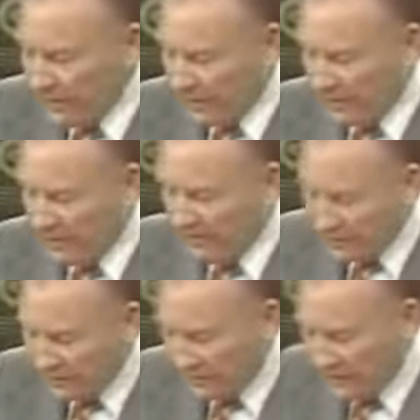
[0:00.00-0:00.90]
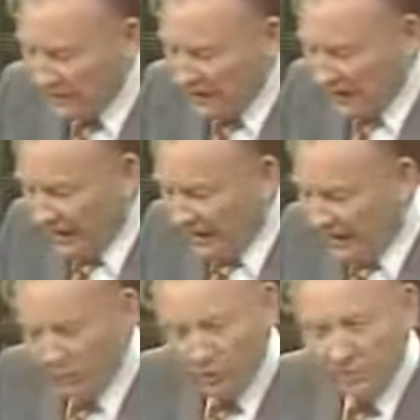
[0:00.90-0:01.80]
and especially
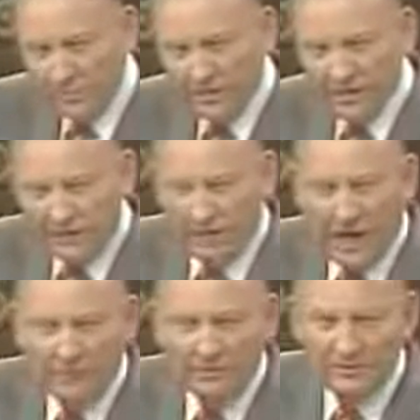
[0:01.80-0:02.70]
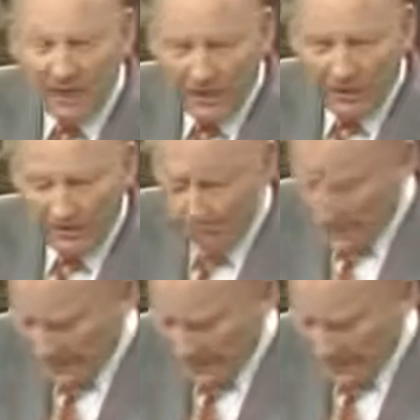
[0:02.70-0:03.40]
they worshiped the common cow.